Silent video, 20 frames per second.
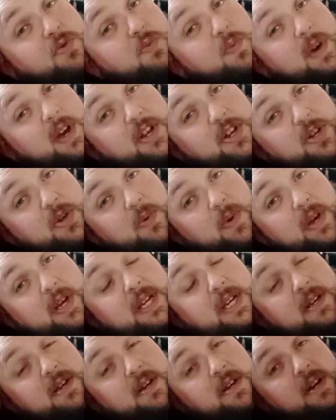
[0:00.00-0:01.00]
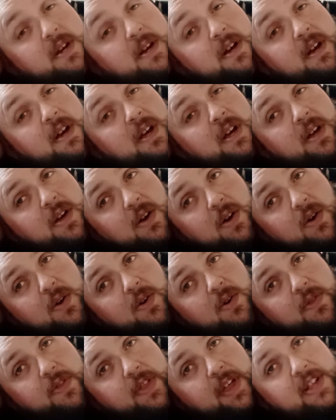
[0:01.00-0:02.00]
way to do it,
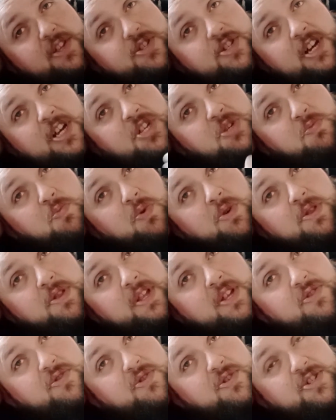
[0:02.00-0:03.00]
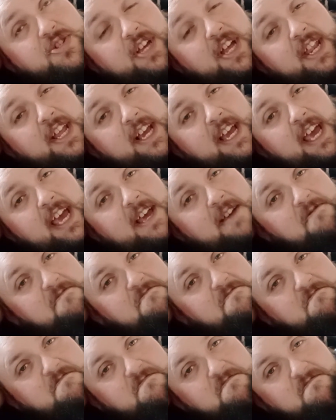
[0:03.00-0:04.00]
or they're genuinely just selling it
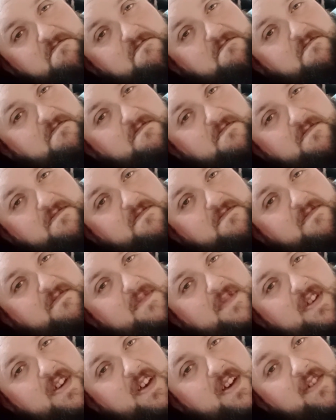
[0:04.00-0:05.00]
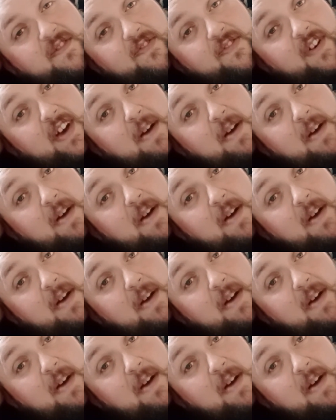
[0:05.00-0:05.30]
at a fair